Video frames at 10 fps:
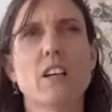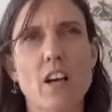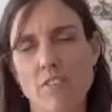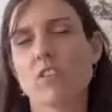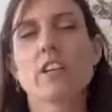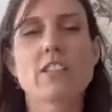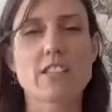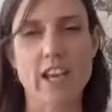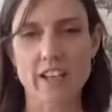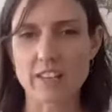I've already
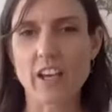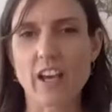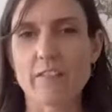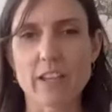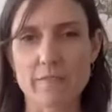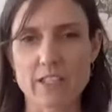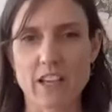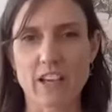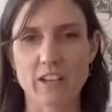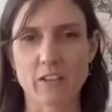started the IVF
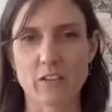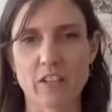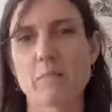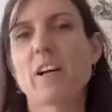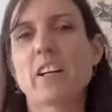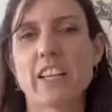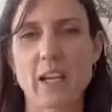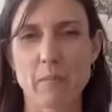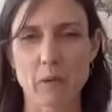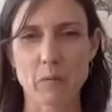cycle and I'm only a couple
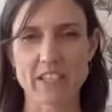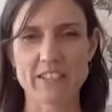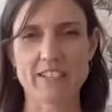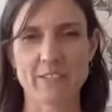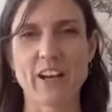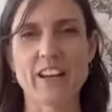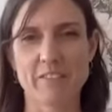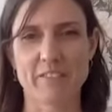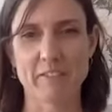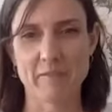of weeks away
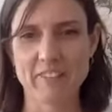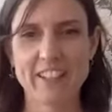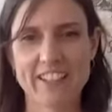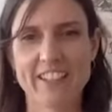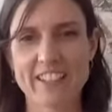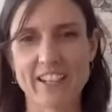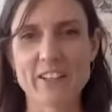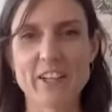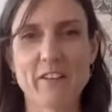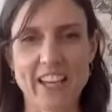from,
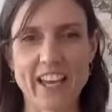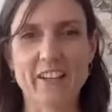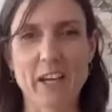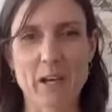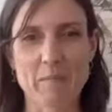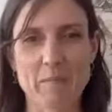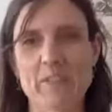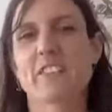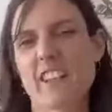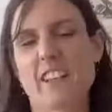knowing outcomes,
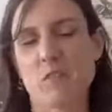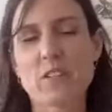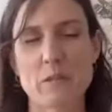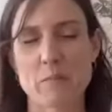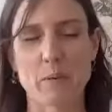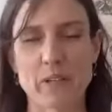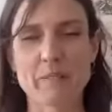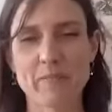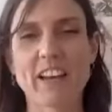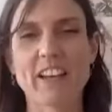kind of what's the point?
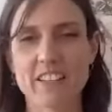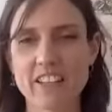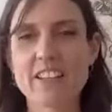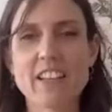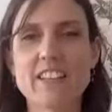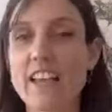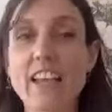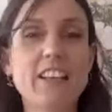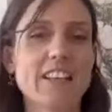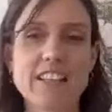But
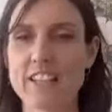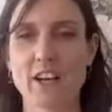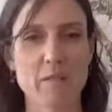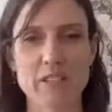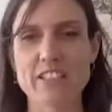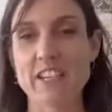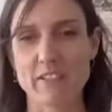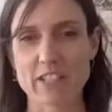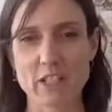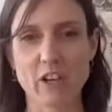any time, it's never
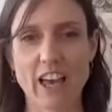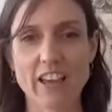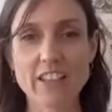too late.